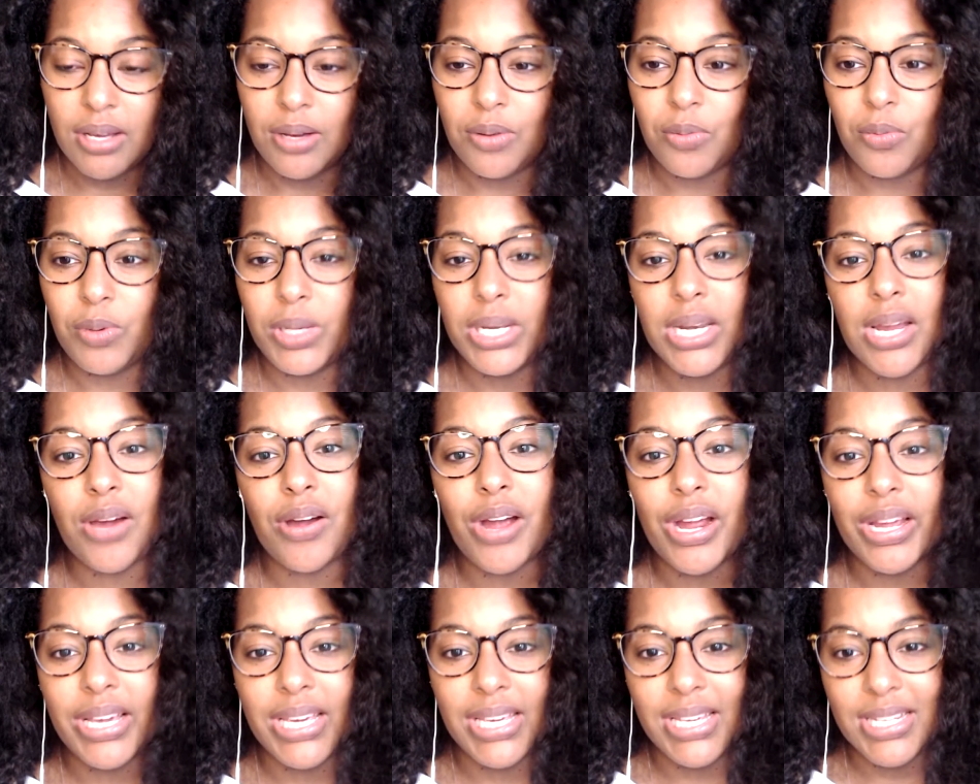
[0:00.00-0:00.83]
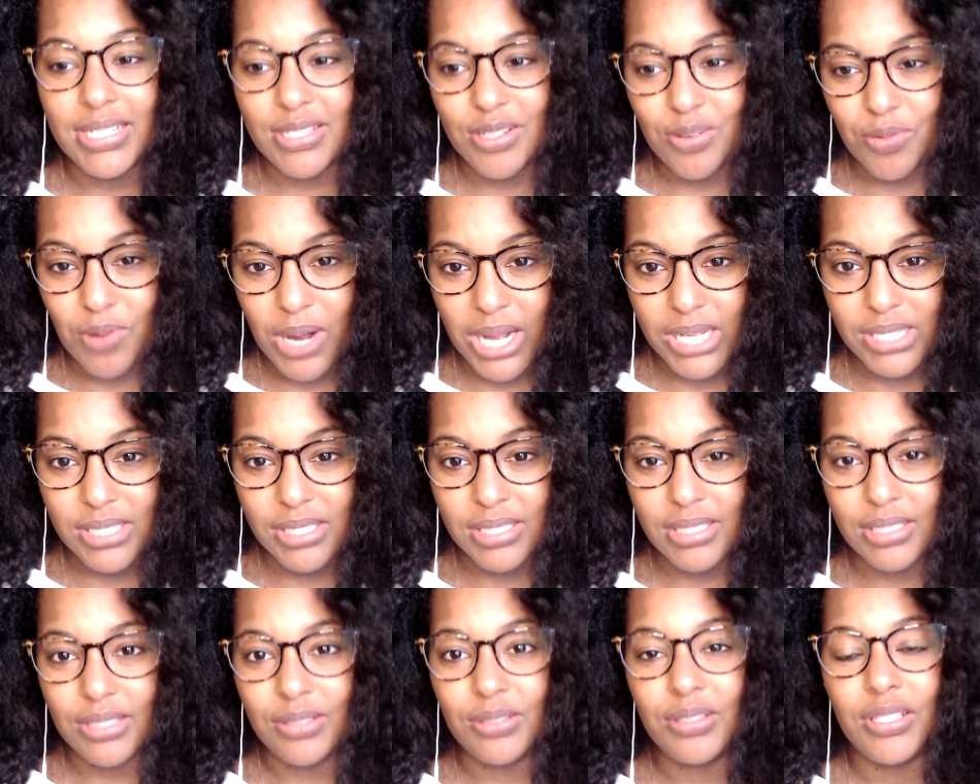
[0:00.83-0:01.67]
We know our kids are
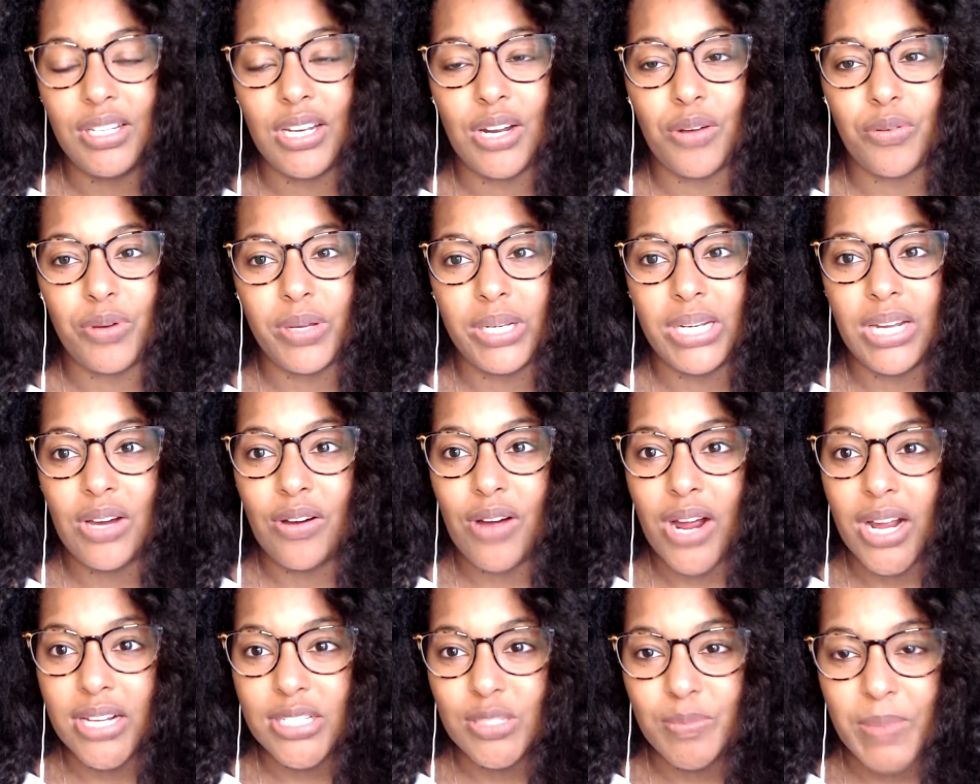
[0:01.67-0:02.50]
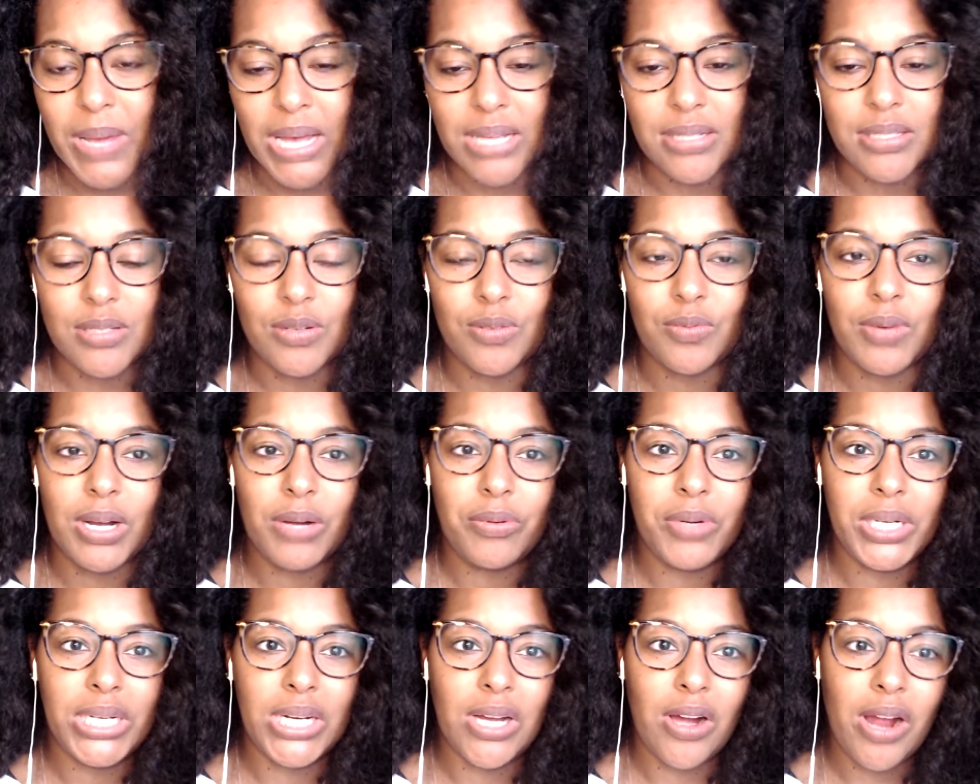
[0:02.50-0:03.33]
watching, we know our spouse are watching,
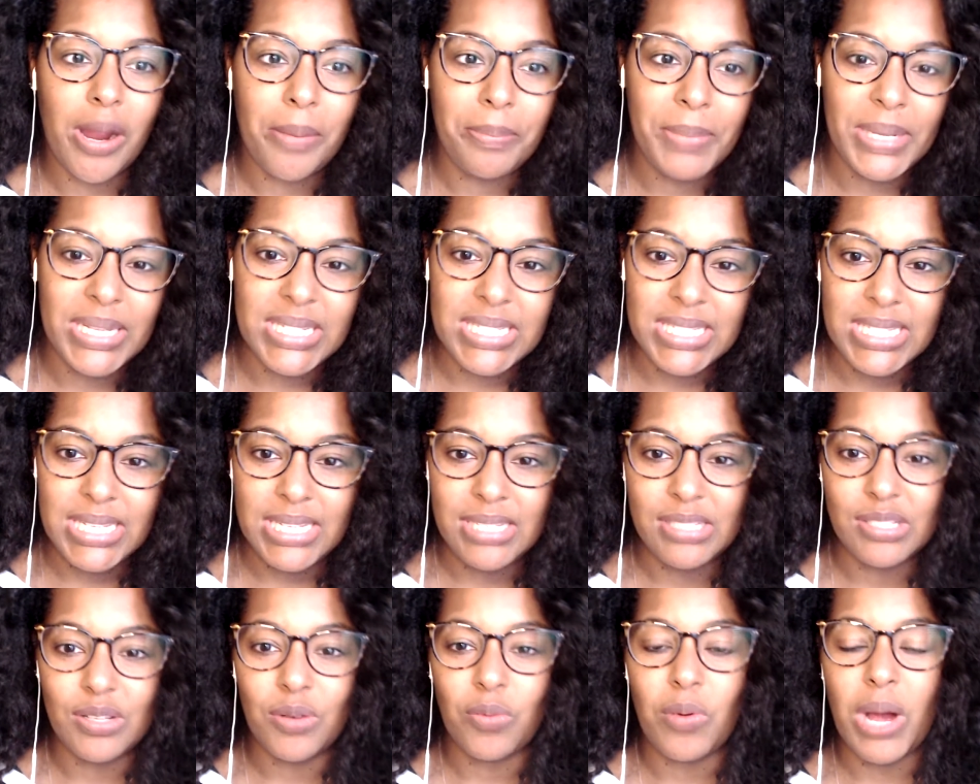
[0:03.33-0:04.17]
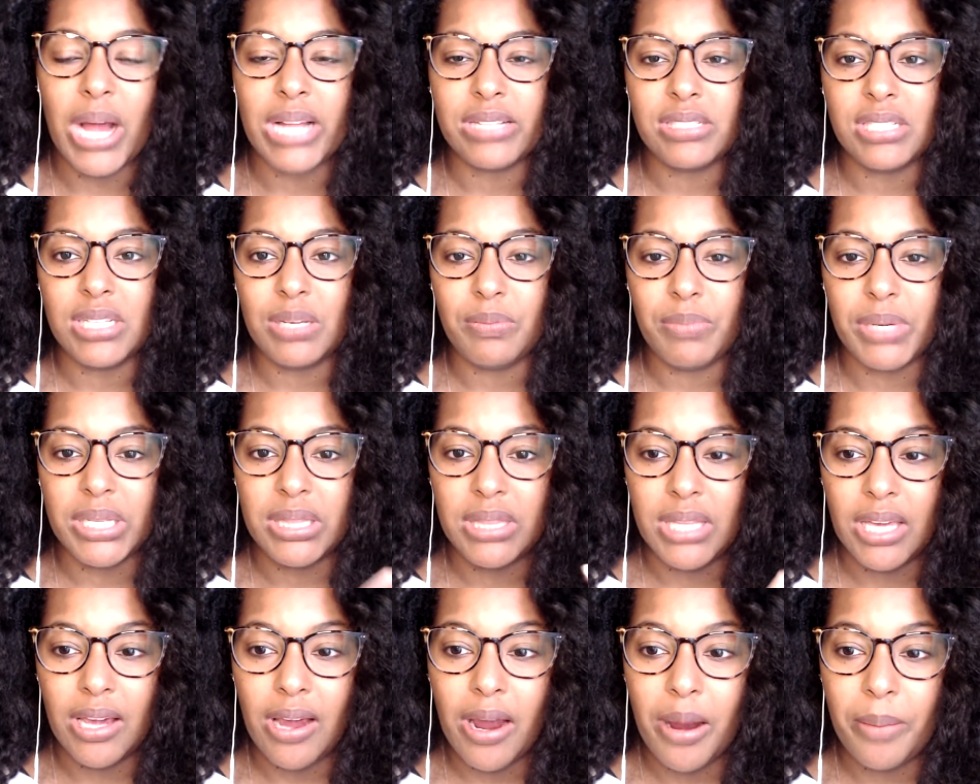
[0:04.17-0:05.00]
we know our mentees are watching, but
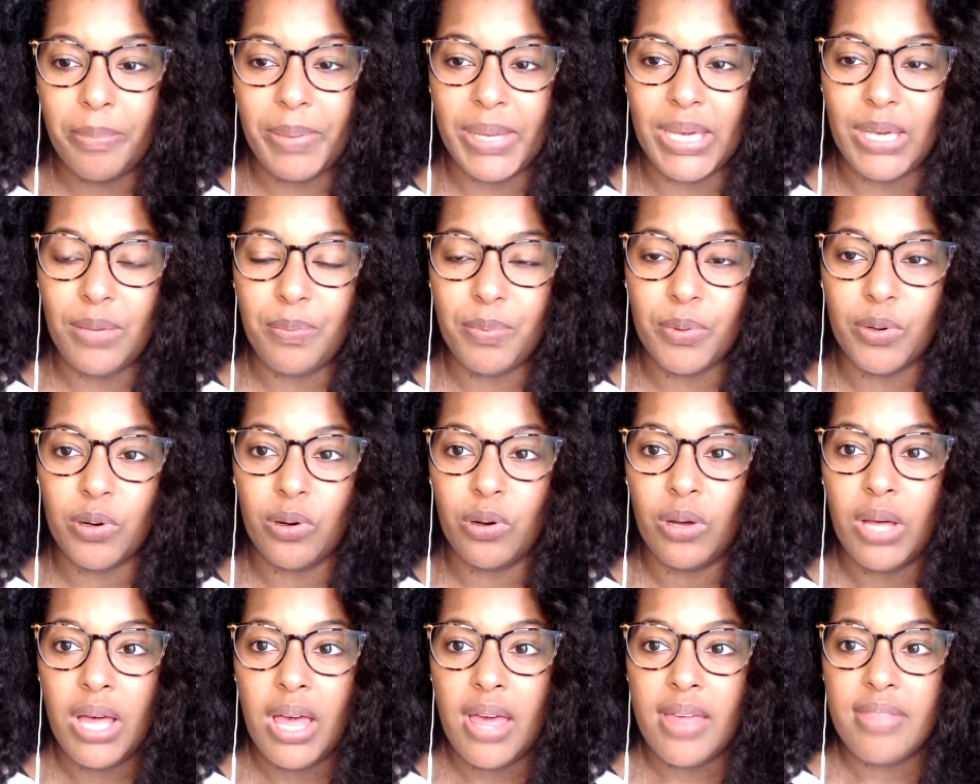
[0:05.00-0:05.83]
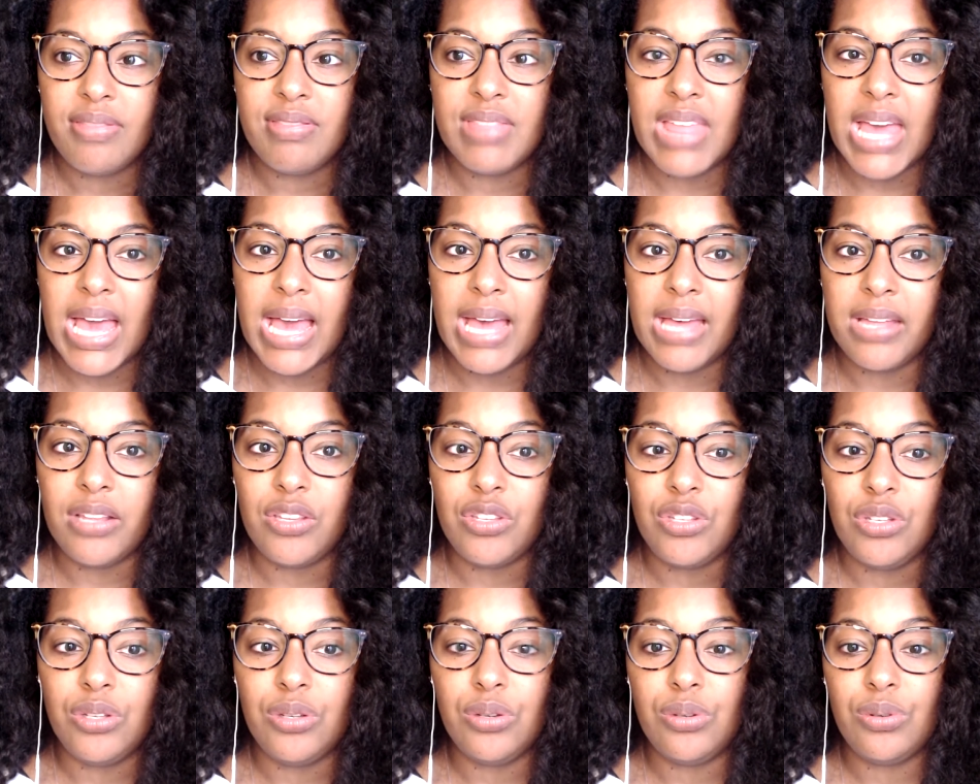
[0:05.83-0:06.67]
there are people that
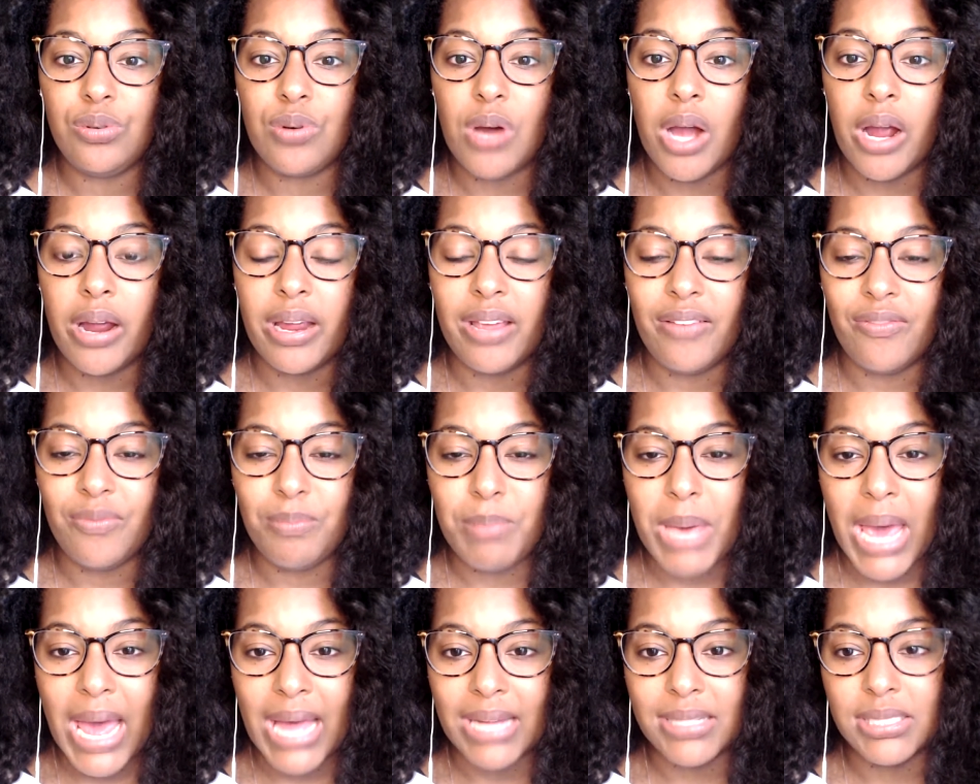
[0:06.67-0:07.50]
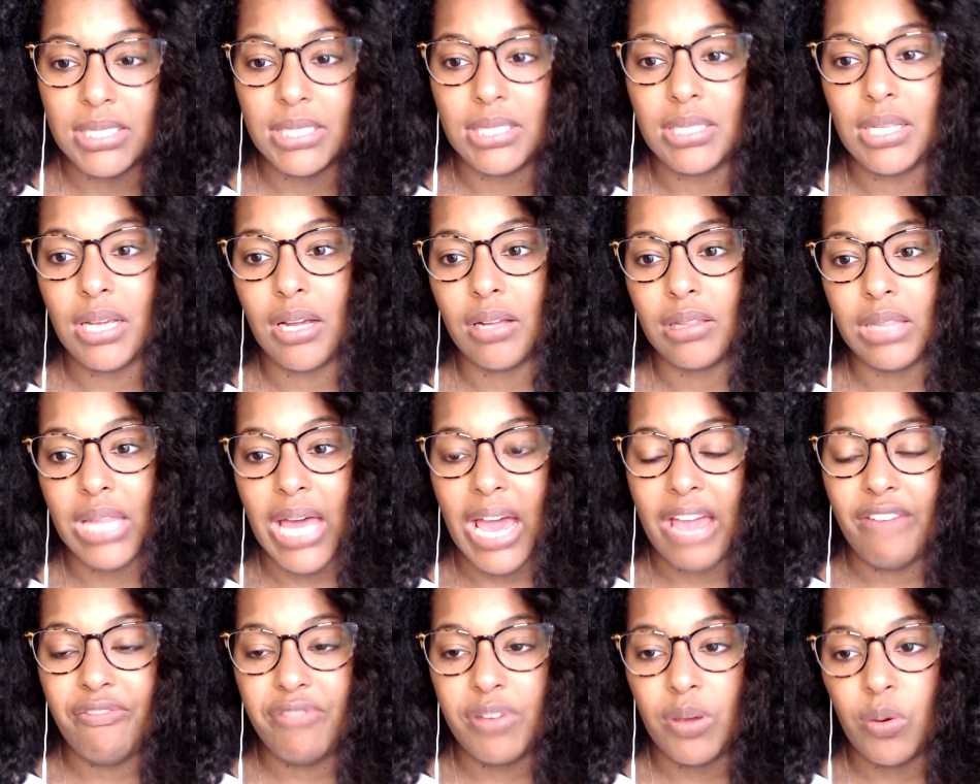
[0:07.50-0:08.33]
you are impacting their
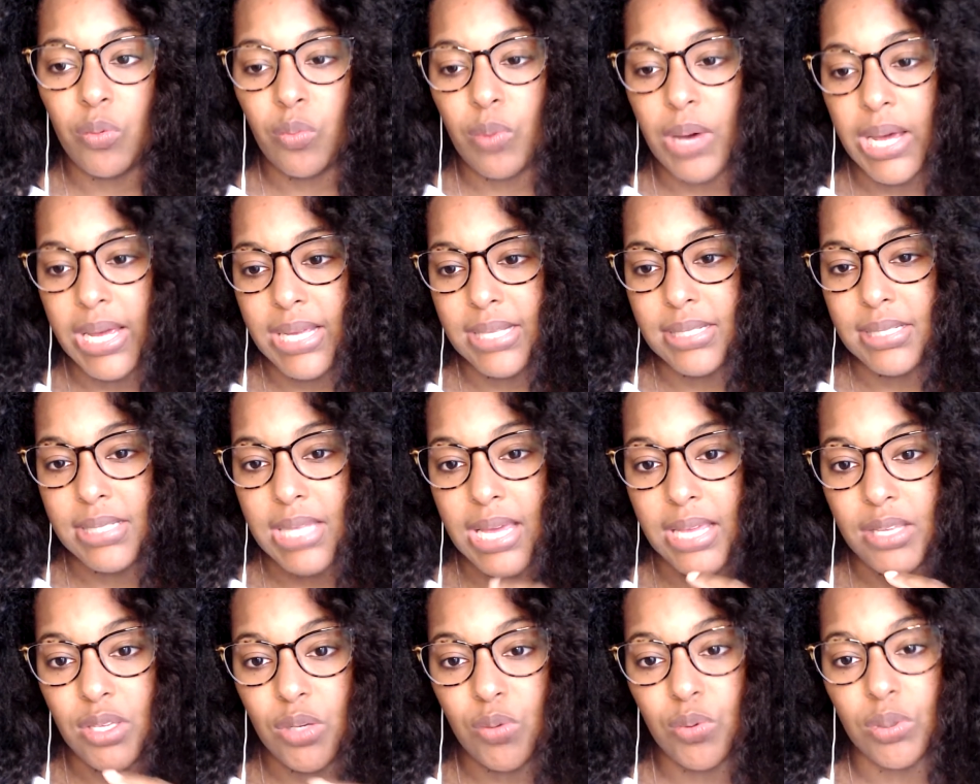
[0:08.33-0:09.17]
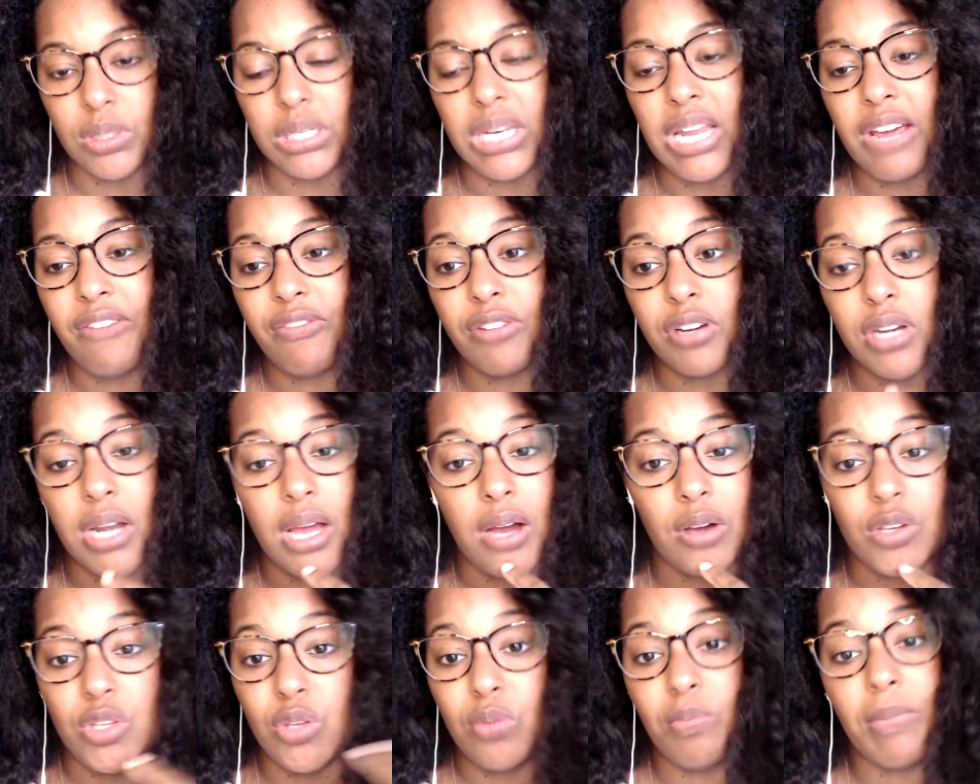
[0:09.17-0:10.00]
life in ways that you will never
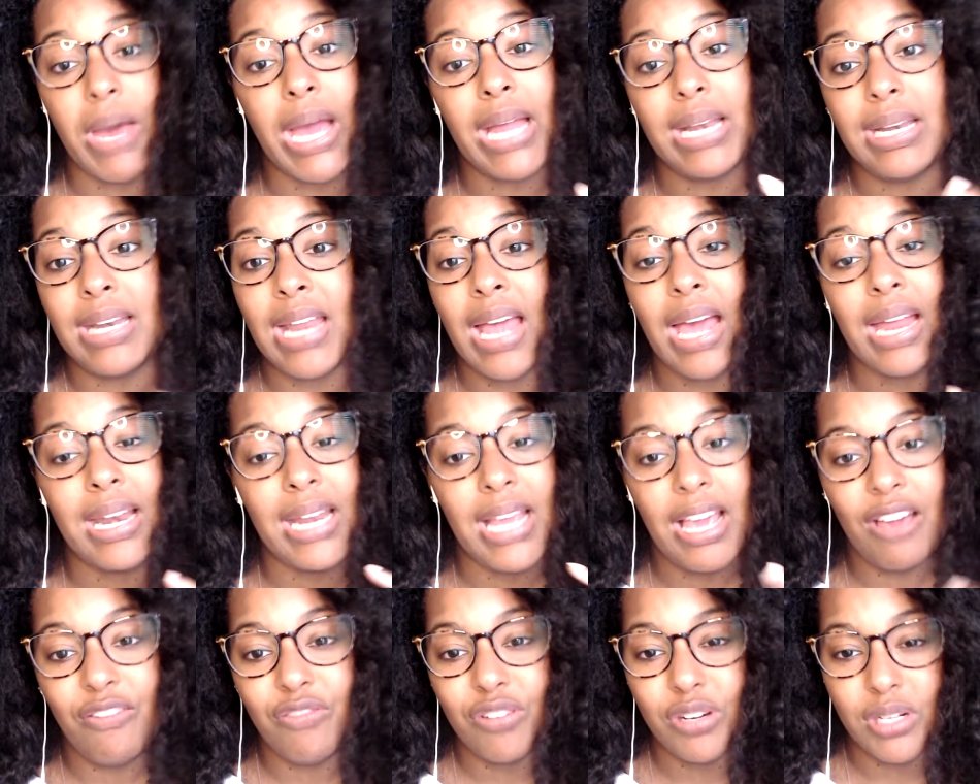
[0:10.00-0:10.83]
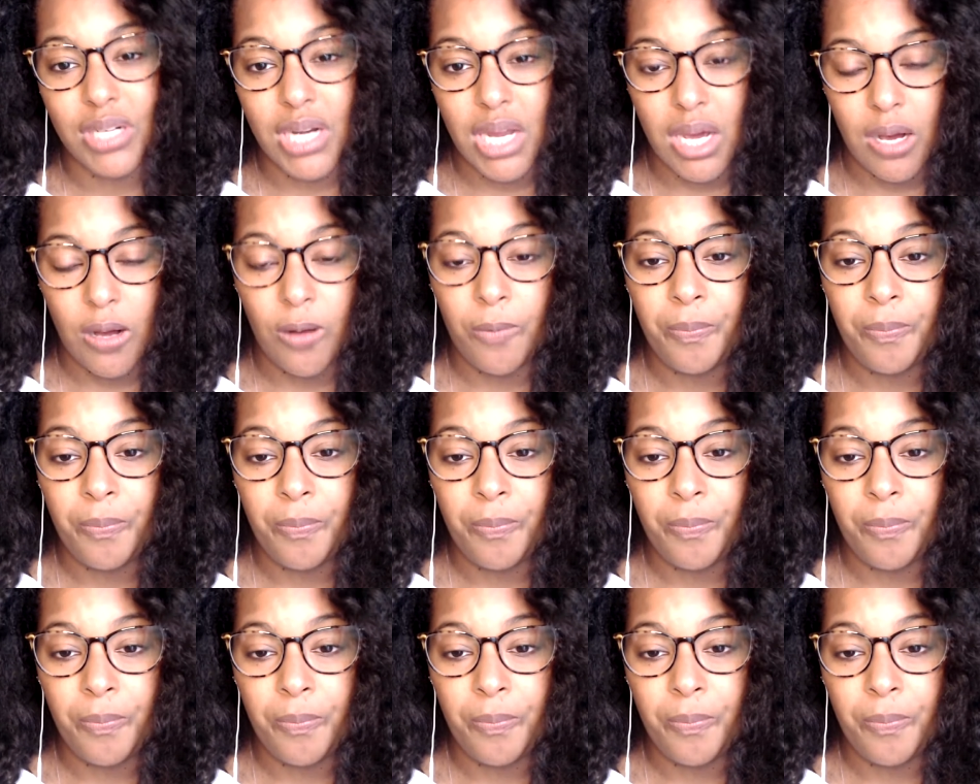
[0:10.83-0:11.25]
know. You might not ever know.